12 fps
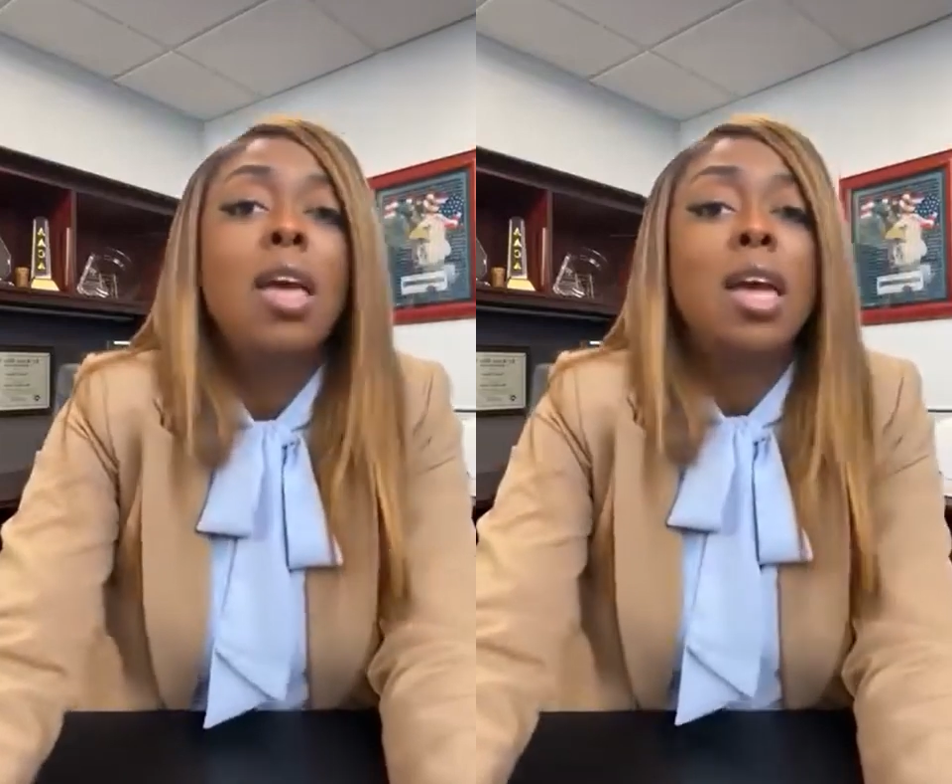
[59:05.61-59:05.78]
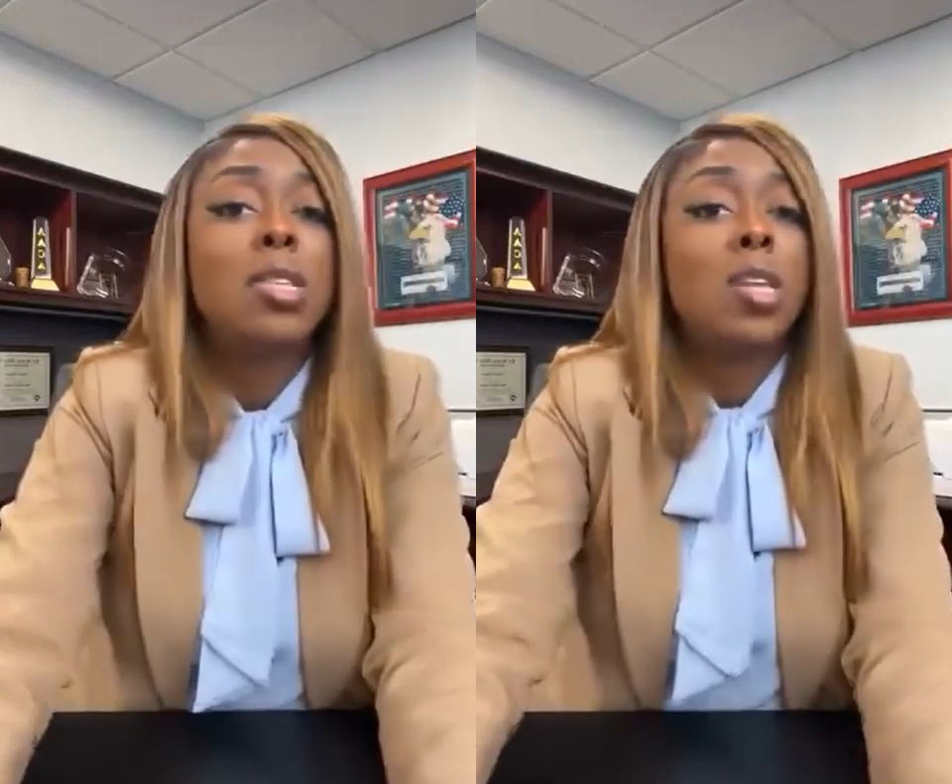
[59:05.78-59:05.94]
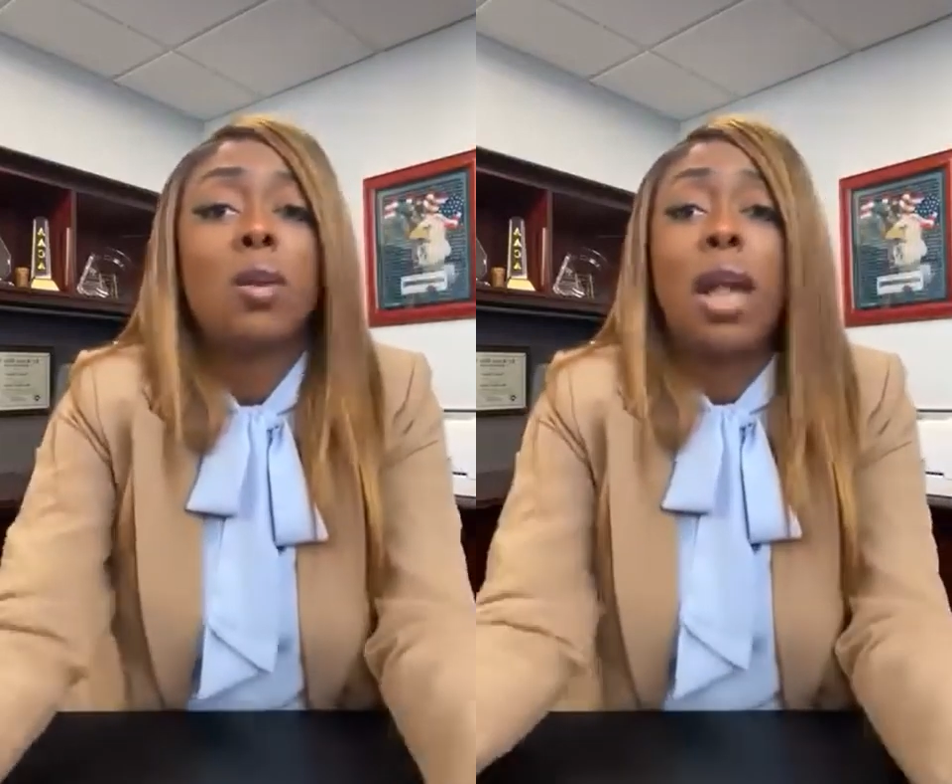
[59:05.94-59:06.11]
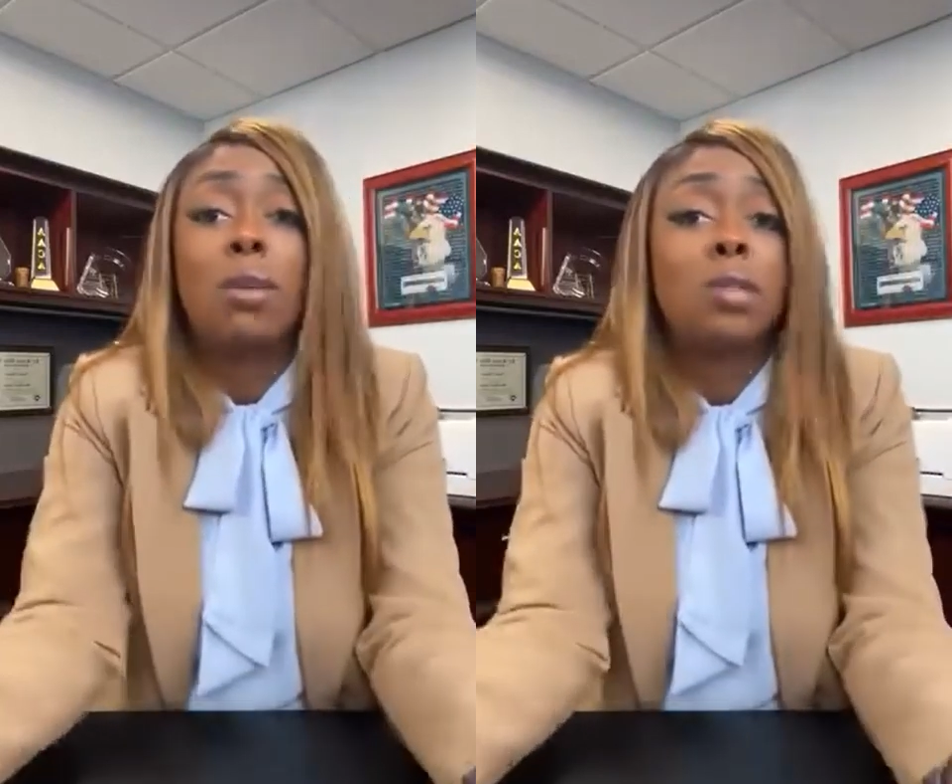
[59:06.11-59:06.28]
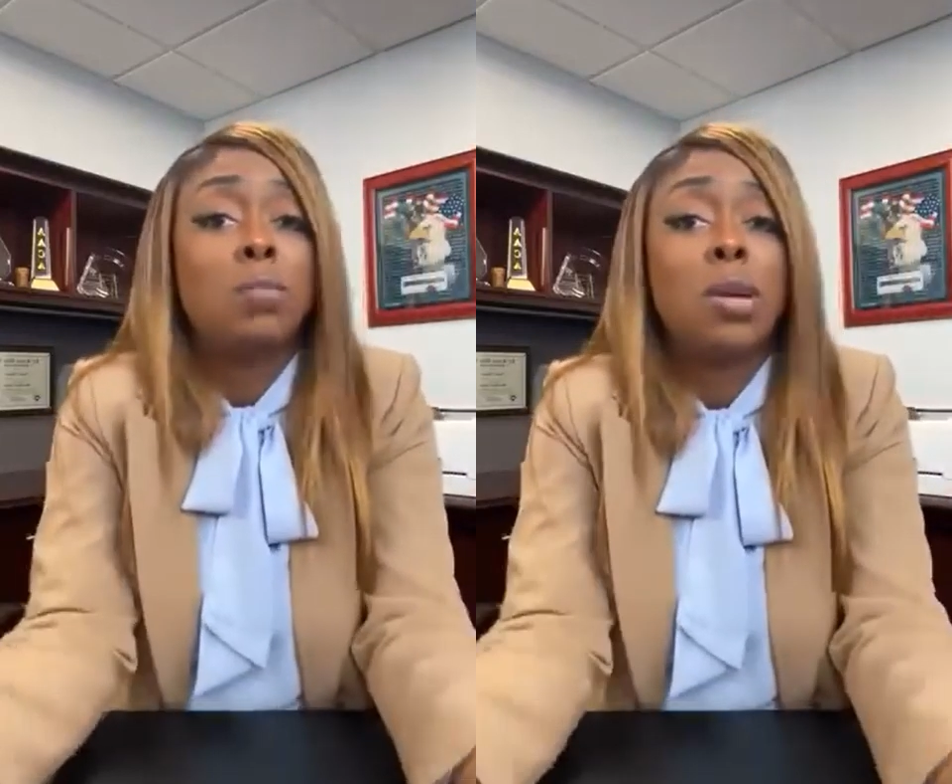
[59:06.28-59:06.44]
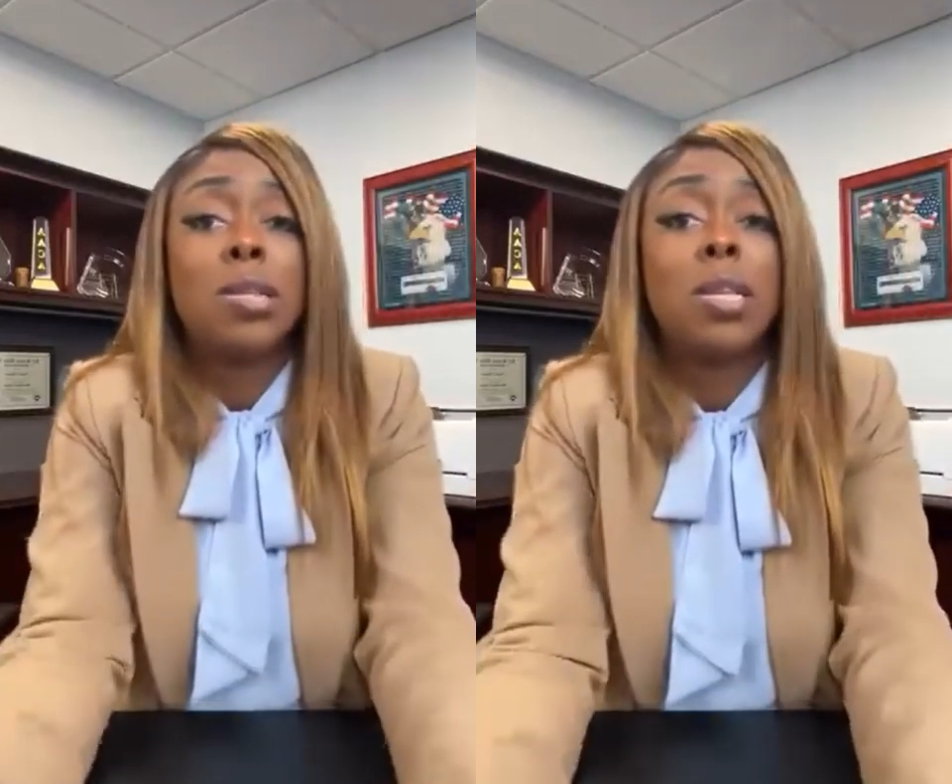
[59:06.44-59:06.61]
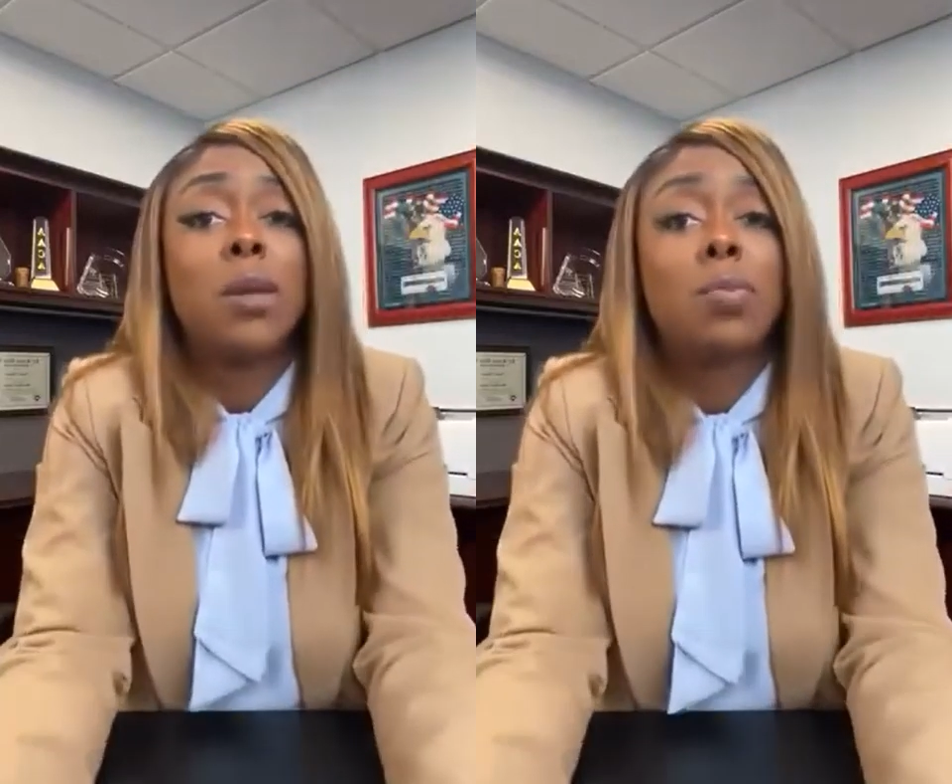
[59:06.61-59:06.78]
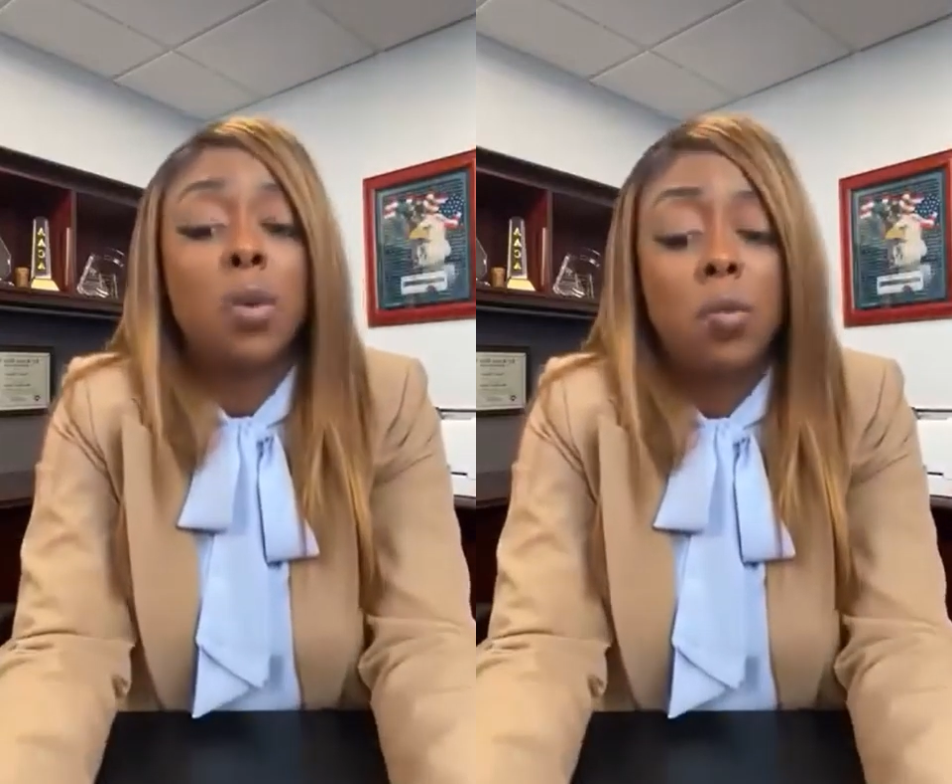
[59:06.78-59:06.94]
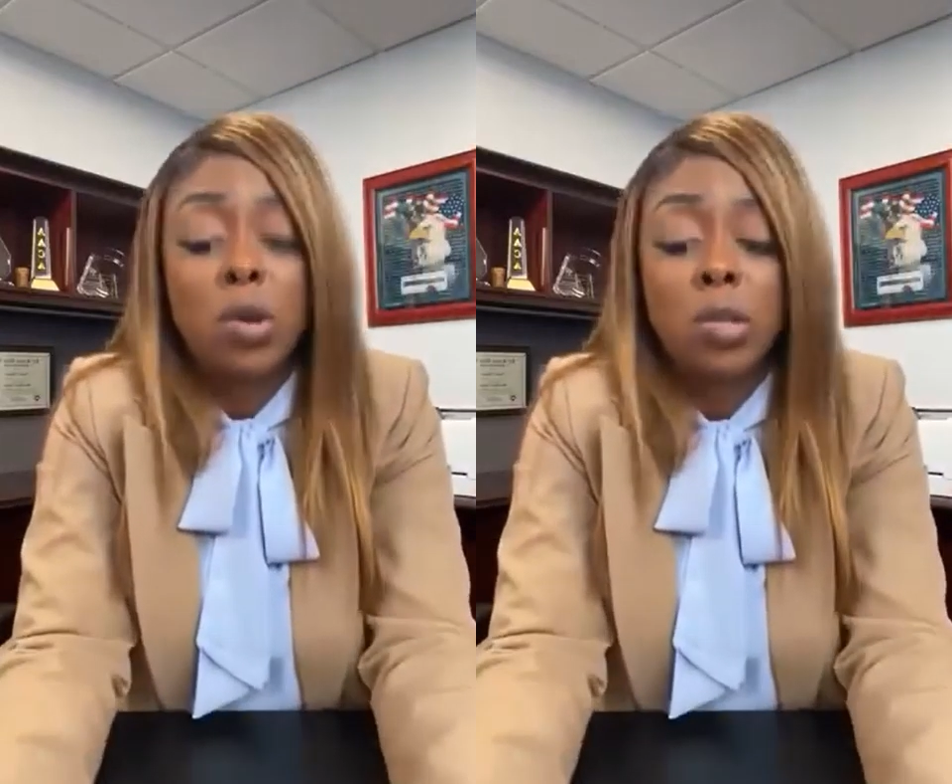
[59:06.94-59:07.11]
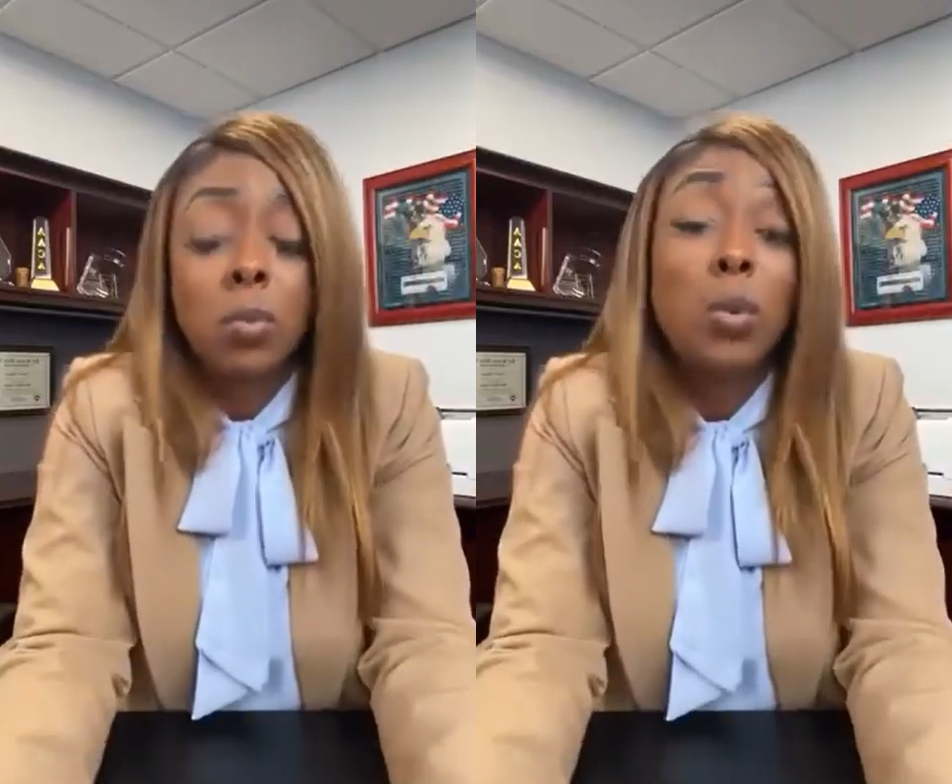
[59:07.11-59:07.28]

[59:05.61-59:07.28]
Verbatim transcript: it turned out to be something worse